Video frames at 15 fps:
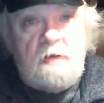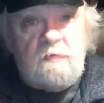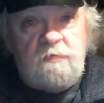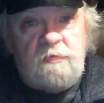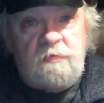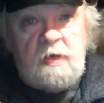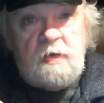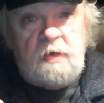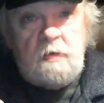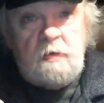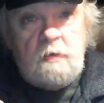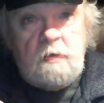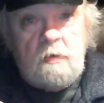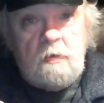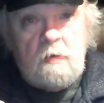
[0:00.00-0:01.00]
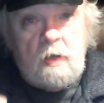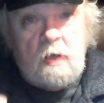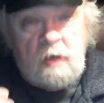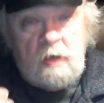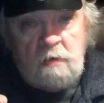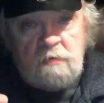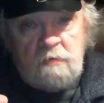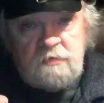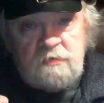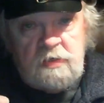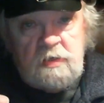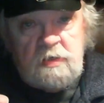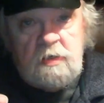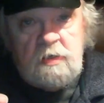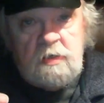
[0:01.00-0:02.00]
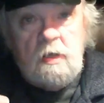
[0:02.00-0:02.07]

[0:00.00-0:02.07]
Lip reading: thing, an allergy,